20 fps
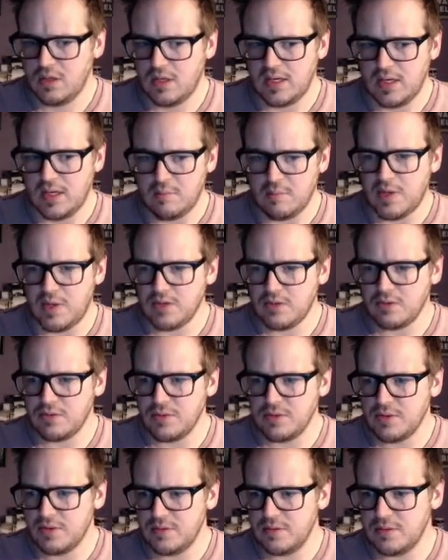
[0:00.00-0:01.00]
I got
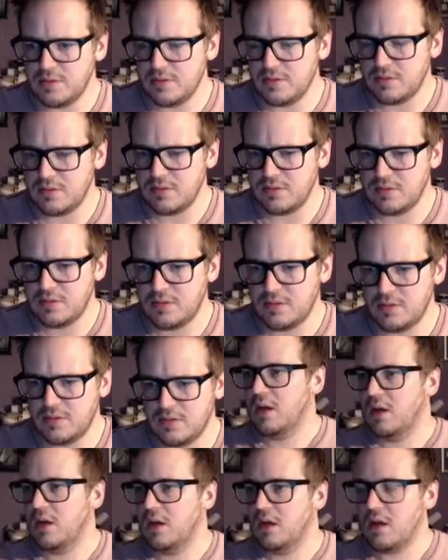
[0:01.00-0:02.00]
muckroot.
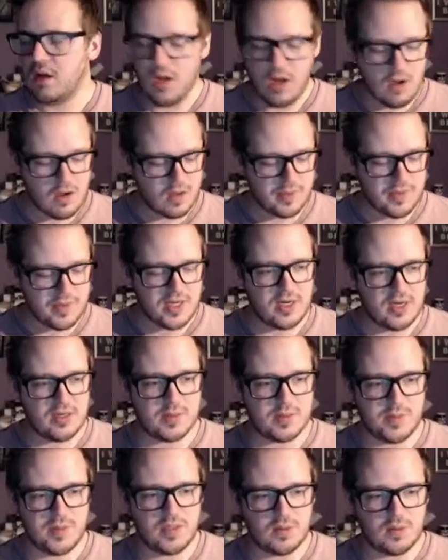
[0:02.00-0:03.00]
Oh, up here
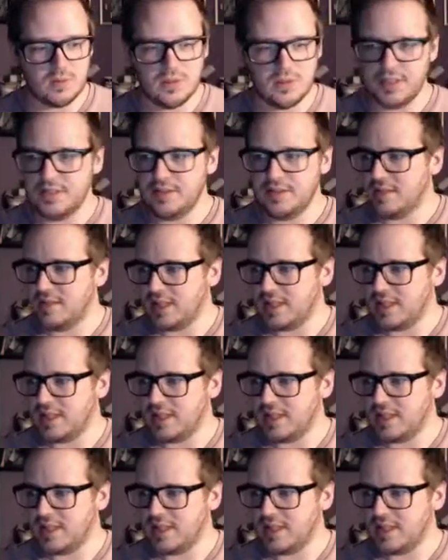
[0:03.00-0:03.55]
is mealwood.